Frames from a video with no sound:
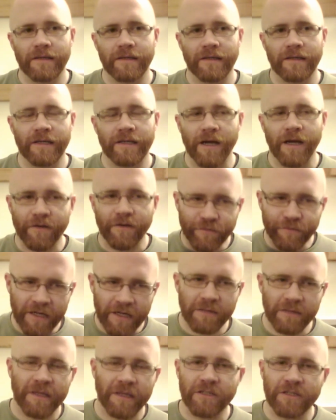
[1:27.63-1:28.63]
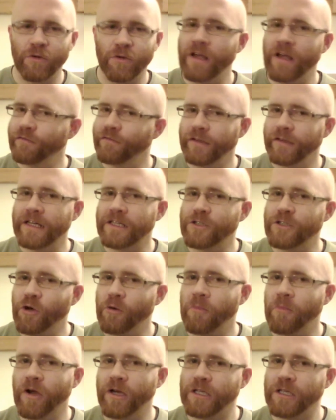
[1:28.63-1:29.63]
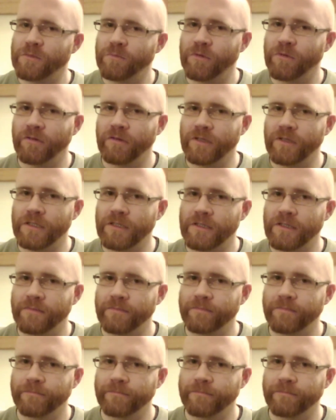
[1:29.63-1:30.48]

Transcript: And at a fundamental level, that's not my experience.